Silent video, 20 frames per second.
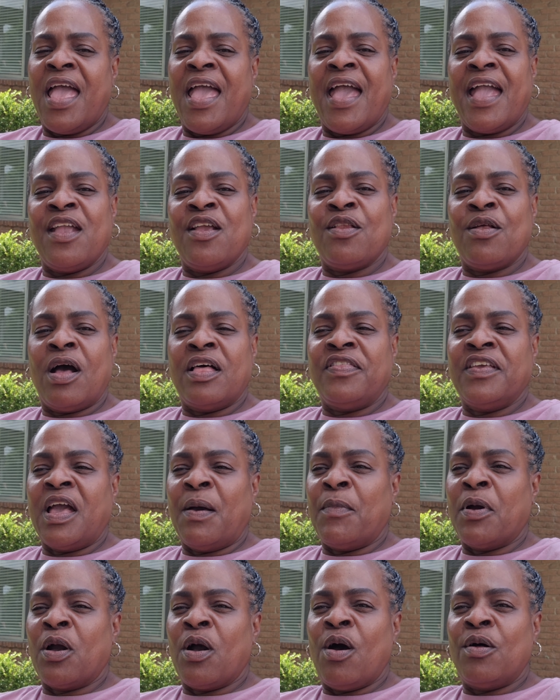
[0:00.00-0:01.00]
And you know, I think I'm
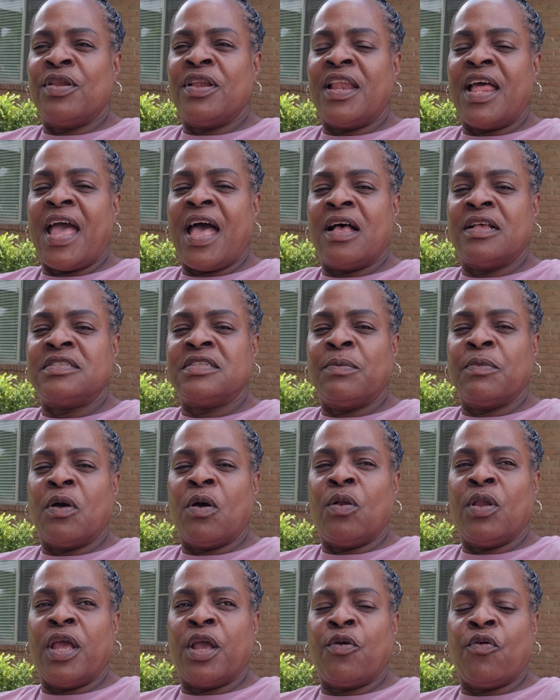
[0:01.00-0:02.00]
going to go on in the house and I'm going
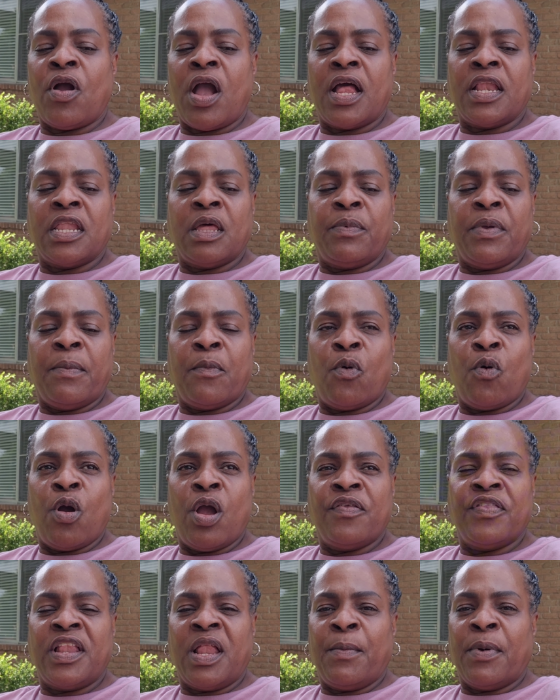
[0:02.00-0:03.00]
to go ahead cry a little bit more.
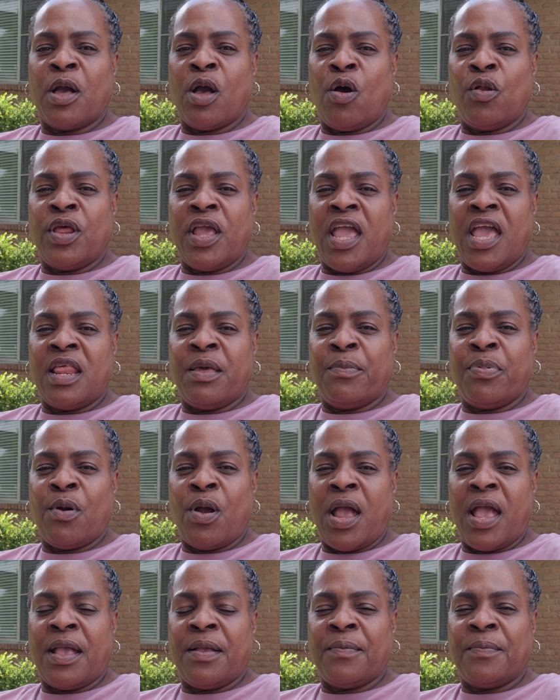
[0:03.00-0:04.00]
And then I'm going to go ahead and
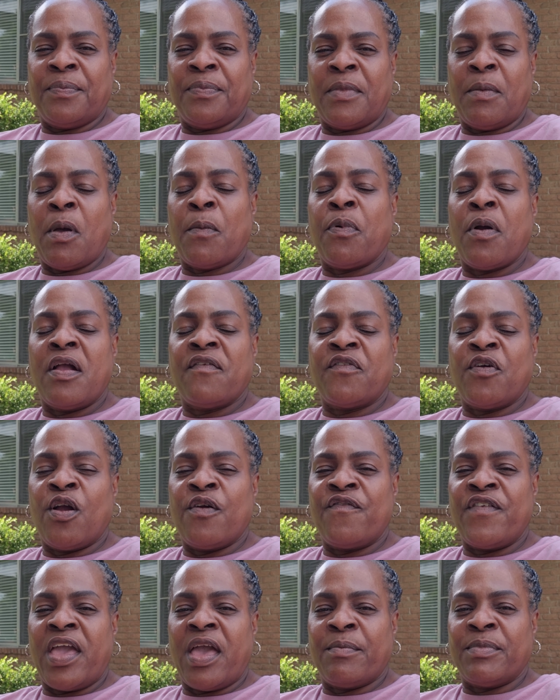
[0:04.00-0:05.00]
pray. I'm going to pray for her
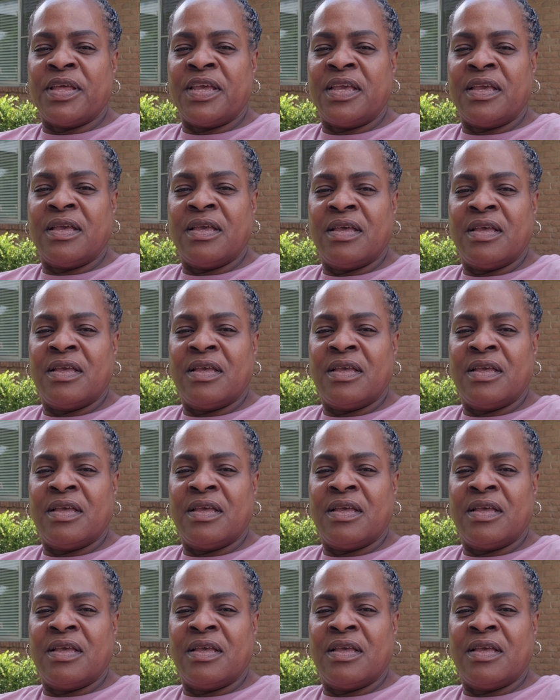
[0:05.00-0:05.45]
family.